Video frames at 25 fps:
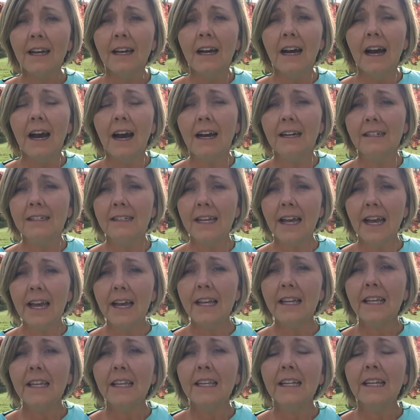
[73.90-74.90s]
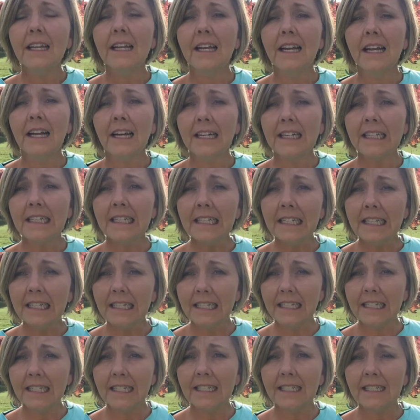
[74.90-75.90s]
I take it and I
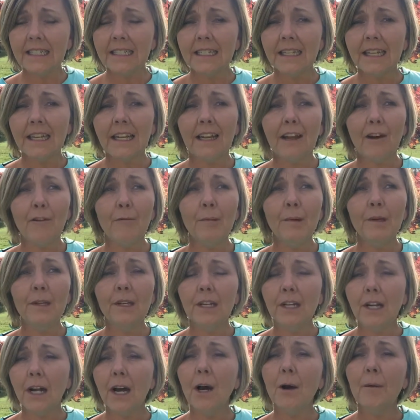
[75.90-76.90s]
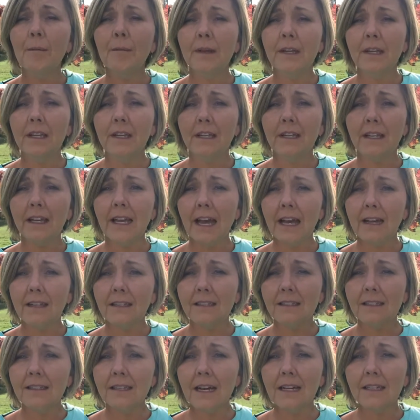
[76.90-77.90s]
clean it and I put it up in
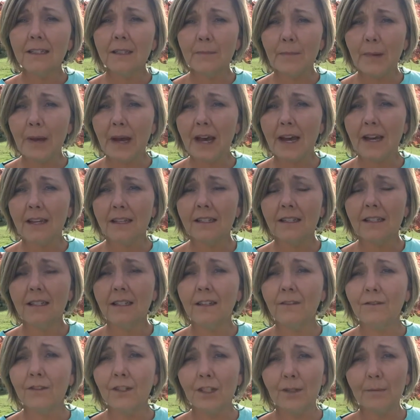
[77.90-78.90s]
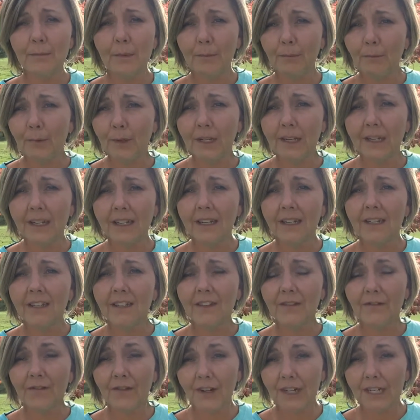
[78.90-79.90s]
gallon sized bags and I've just been putting it in
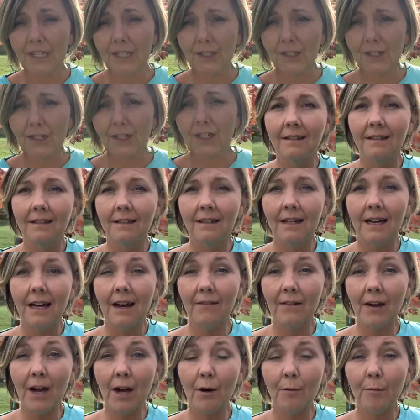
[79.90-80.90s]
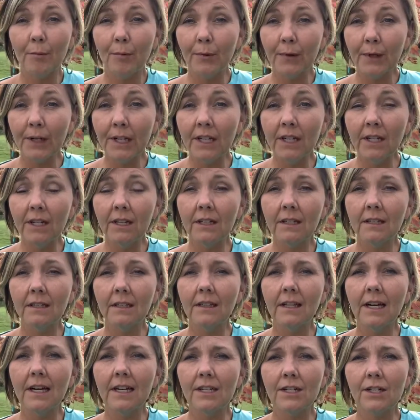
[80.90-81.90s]
the freezer. I've got a pretty good
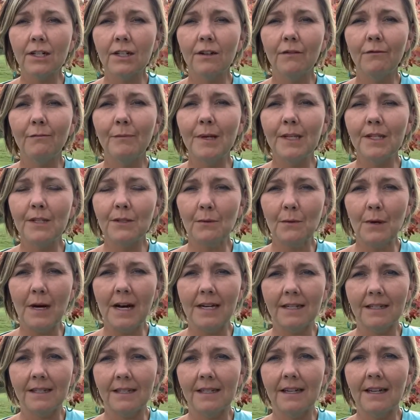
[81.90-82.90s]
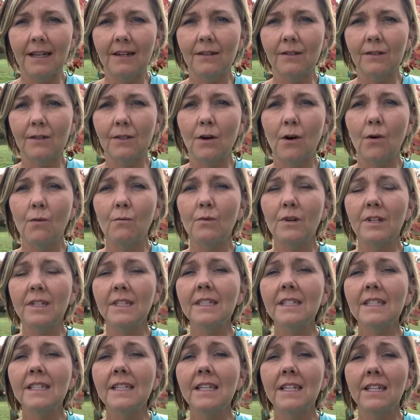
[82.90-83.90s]
collection of beeswax now so I
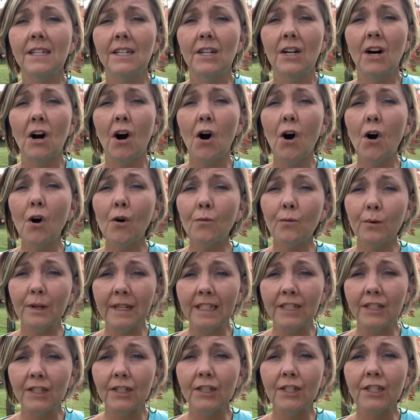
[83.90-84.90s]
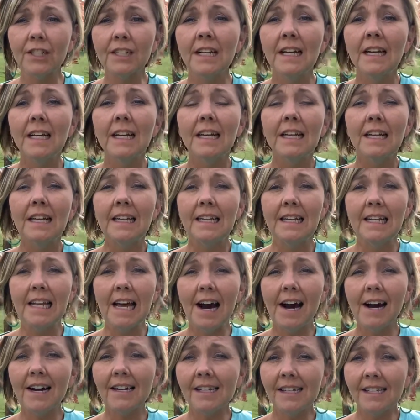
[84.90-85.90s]
wanted to get it all rendered
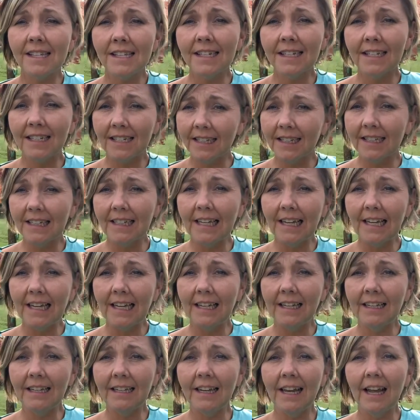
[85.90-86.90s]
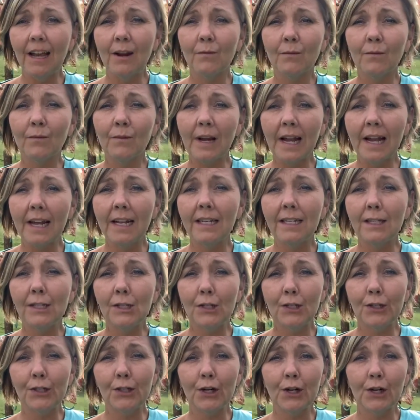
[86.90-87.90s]
nice and clean and ready
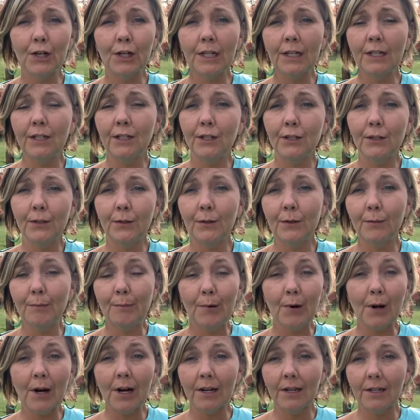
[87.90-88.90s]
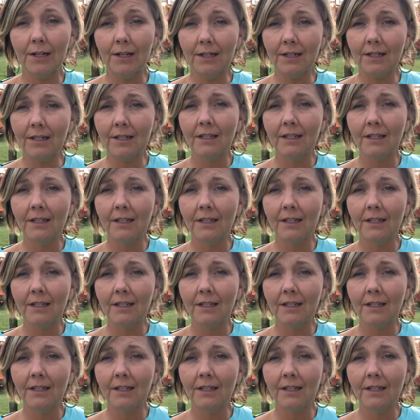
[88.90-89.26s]
to turn into a product.